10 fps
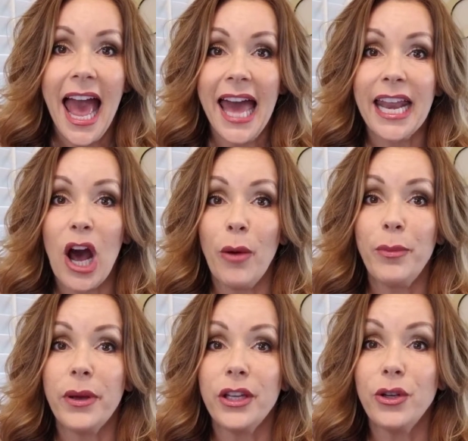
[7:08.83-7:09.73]
and
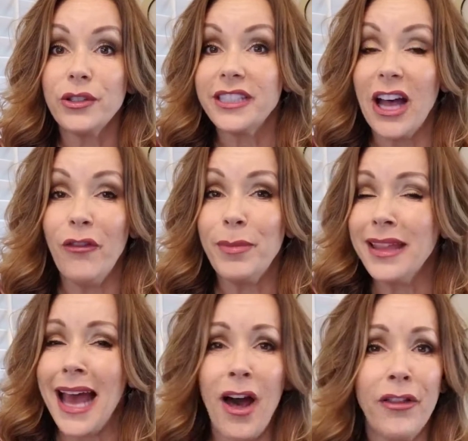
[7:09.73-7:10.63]
help yourself be
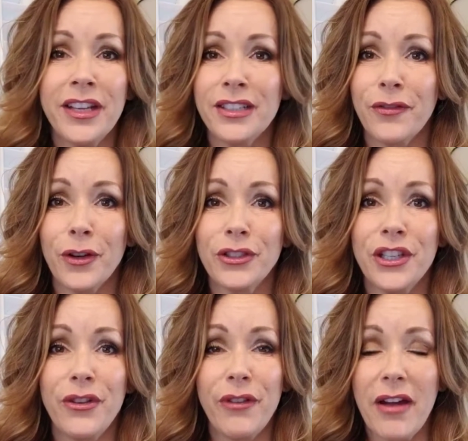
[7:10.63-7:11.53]
the healthiest
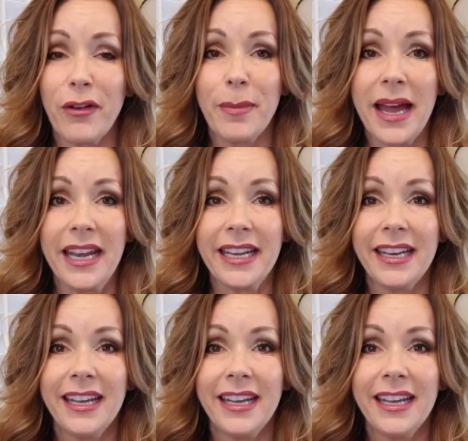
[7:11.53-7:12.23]
version you've ever been?